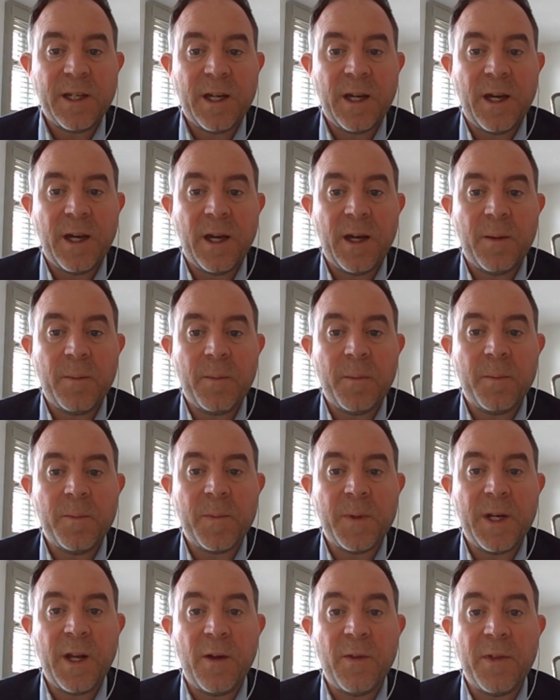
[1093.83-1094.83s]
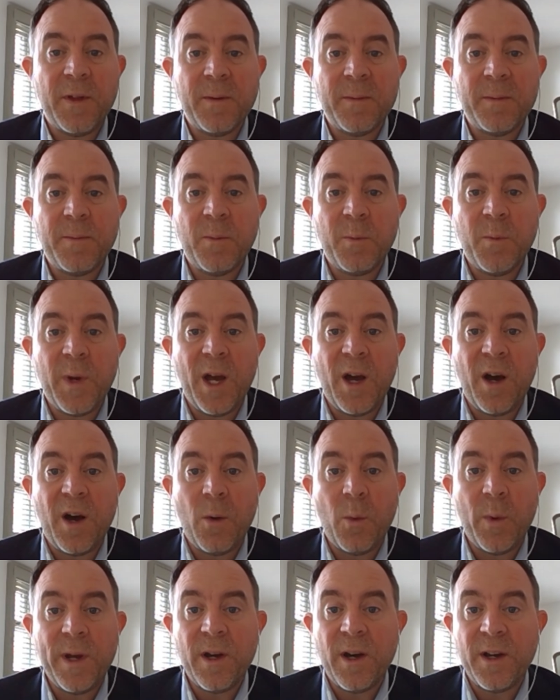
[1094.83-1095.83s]
Um, you know, the, we
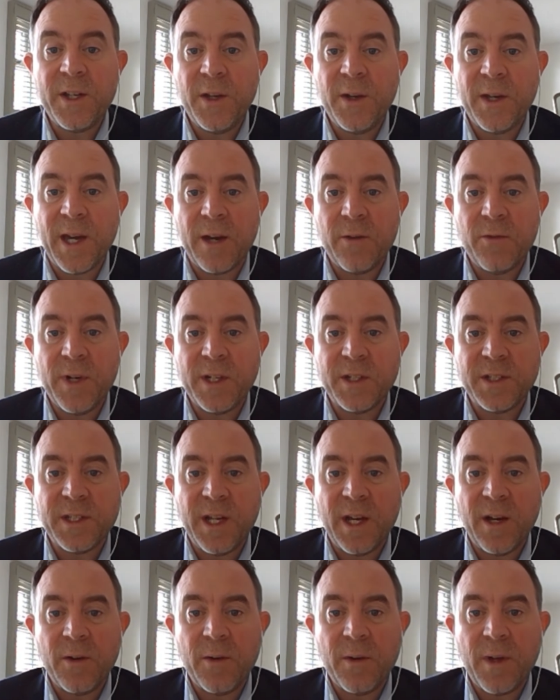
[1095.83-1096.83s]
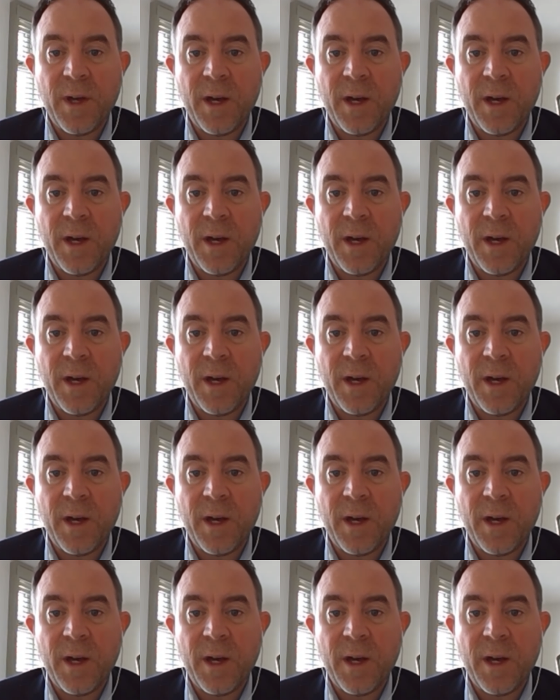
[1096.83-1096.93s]
are we are U K REACH now.